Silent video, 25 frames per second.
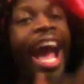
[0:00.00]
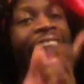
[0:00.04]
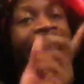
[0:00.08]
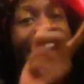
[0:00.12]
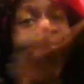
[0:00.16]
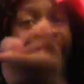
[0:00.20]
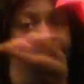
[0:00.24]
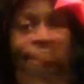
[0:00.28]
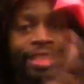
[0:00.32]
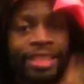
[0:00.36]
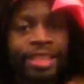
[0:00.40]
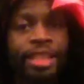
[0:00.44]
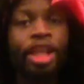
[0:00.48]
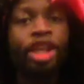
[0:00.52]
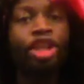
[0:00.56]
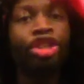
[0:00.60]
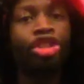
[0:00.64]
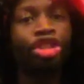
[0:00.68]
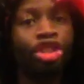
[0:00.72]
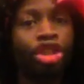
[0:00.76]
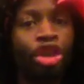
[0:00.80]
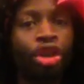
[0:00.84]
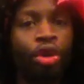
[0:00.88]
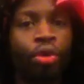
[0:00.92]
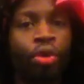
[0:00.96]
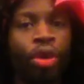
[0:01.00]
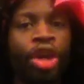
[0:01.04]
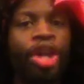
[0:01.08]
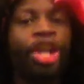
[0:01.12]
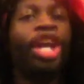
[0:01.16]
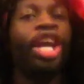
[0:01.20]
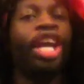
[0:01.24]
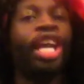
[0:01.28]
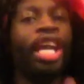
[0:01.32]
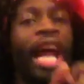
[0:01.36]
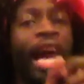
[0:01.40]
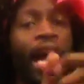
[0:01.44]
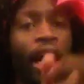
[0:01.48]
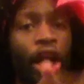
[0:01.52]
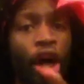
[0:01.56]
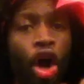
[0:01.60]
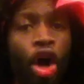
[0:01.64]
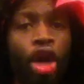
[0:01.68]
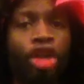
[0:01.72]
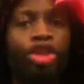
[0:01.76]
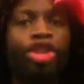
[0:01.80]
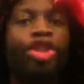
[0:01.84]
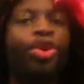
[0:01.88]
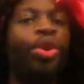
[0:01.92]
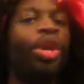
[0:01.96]
I sent you, and I
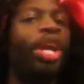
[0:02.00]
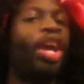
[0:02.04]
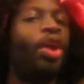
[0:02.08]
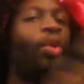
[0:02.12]
caught you,